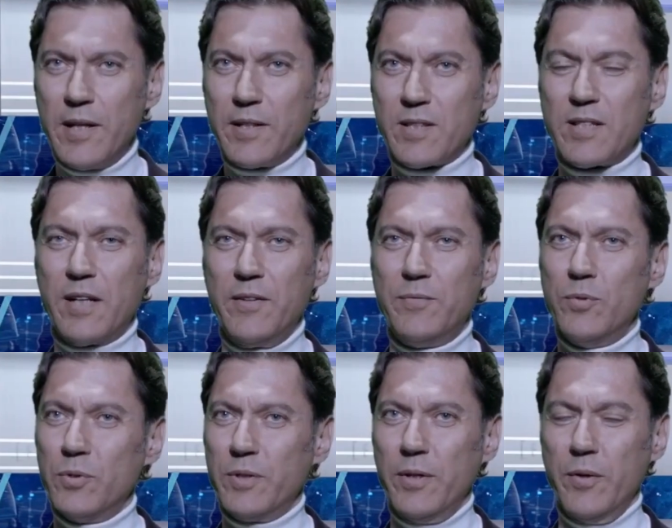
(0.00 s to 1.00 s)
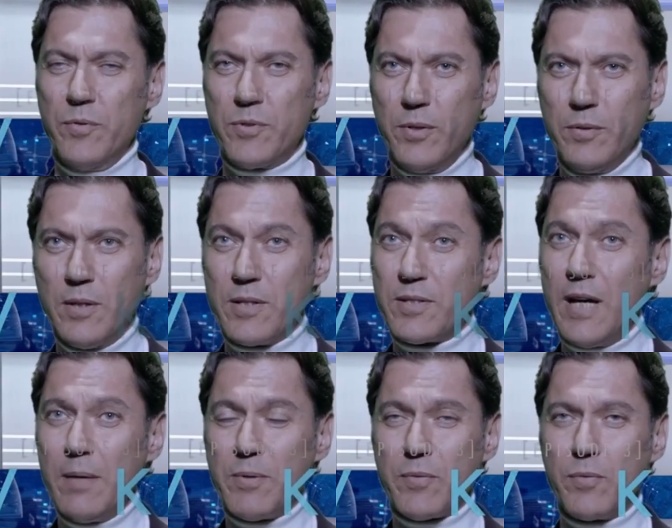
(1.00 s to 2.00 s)
at exactly 40:02, a
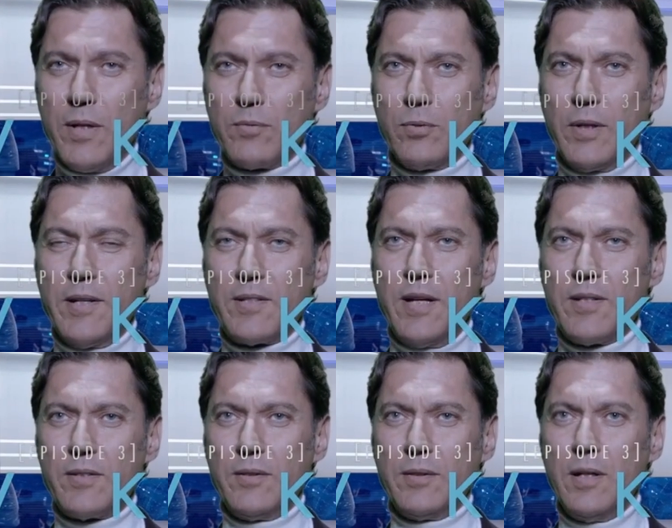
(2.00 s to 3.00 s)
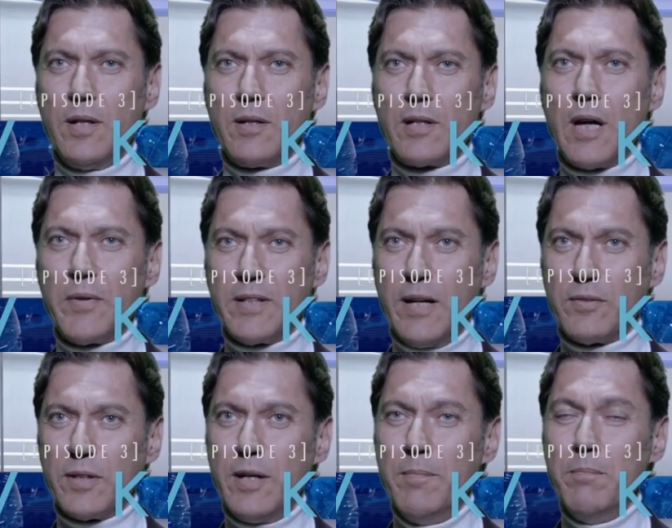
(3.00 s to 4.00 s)
cyber threat organization carried
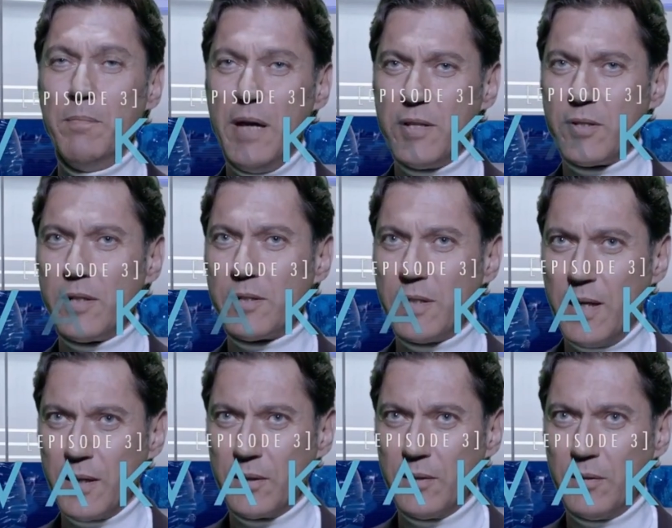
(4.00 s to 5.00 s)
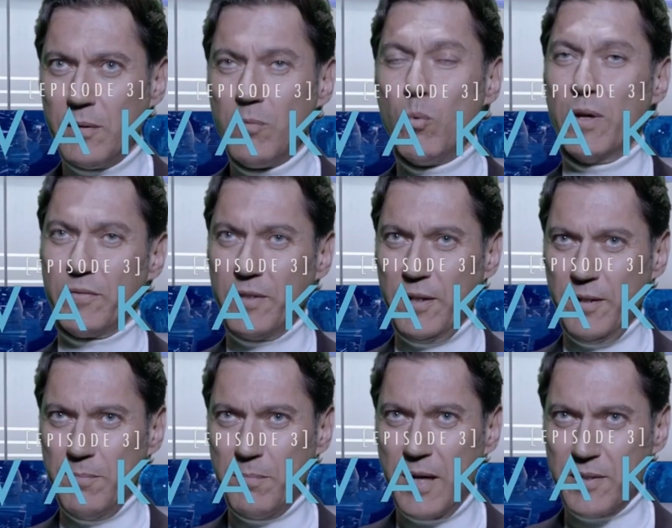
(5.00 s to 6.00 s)
out a major attack on one of the
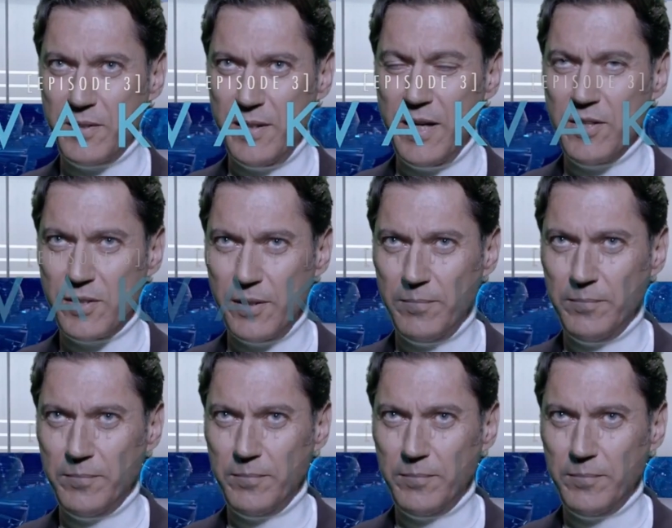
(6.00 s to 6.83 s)
leading banks in Asia.